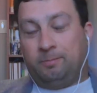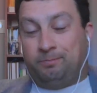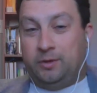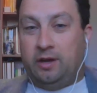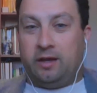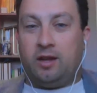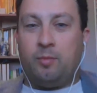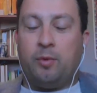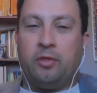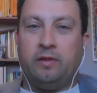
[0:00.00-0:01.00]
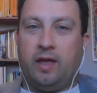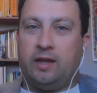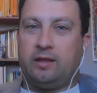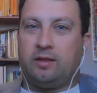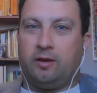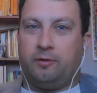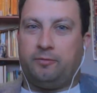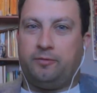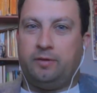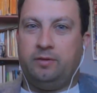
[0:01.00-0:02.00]
You end up with a lot of
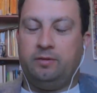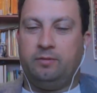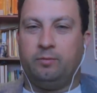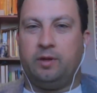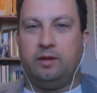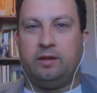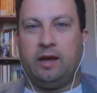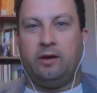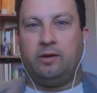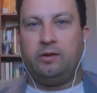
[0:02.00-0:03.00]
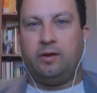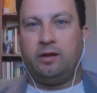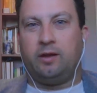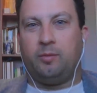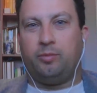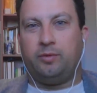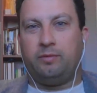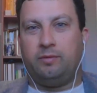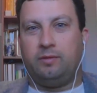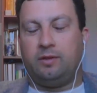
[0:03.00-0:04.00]
stuff written down, and you end up with
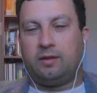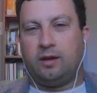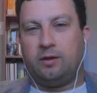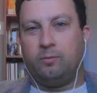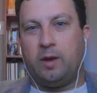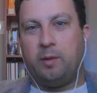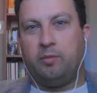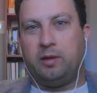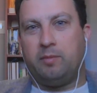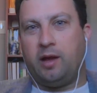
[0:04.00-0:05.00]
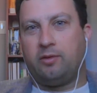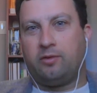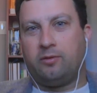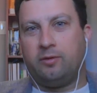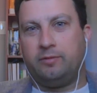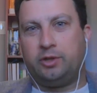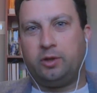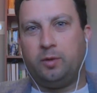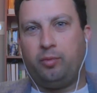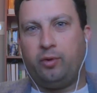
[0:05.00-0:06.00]
this kind of rambling monster of a
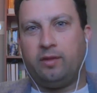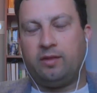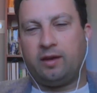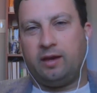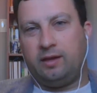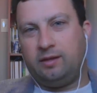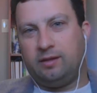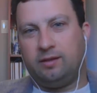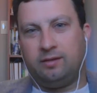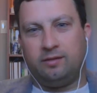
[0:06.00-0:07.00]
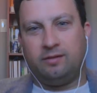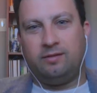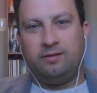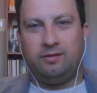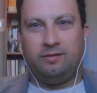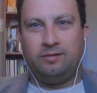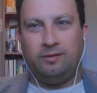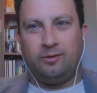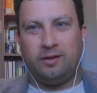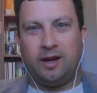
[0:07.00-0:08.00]
SharePoint site, and
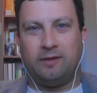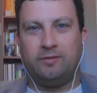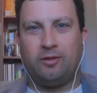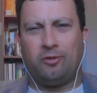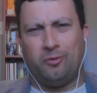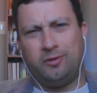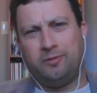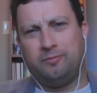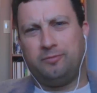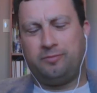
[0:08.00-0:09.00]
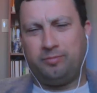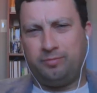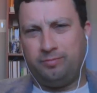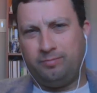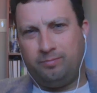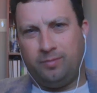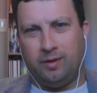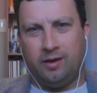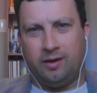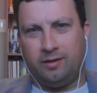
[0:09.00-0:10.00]
you can have this sort of
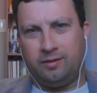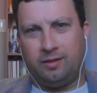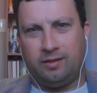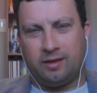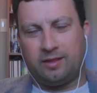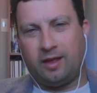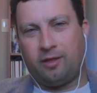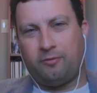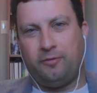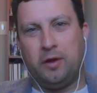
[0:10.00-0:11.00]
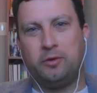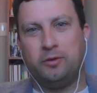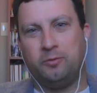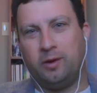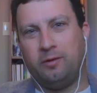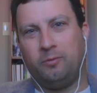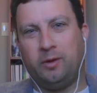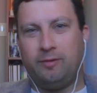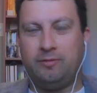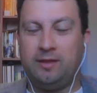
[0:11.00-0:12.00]
uh, success failure where well
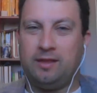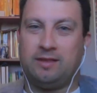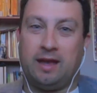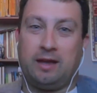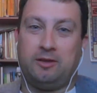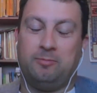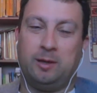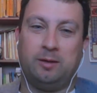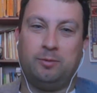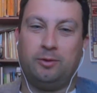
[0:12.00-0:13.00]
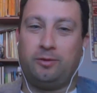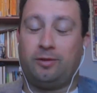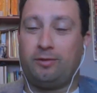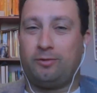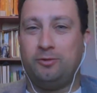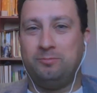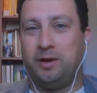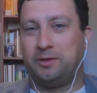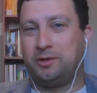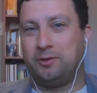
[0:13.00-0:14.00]
everything's documented, but there's just too
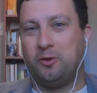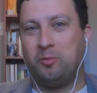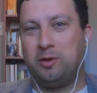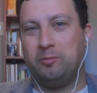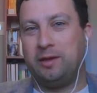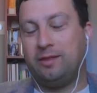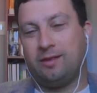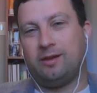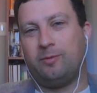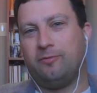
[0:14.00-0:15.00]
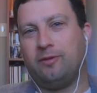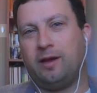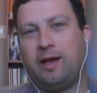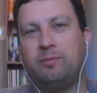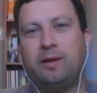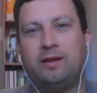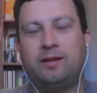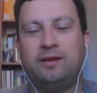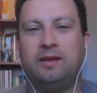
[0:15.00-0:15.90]
much and nobody reads it, and we forgot about it.